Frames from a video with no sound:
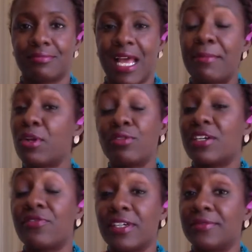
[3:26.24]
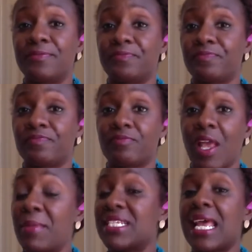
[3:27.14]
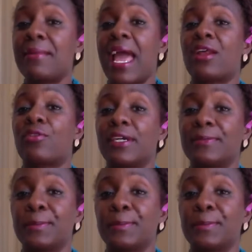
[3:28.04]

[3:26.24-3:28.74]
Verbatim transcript: I'm no different. I'm in the same category.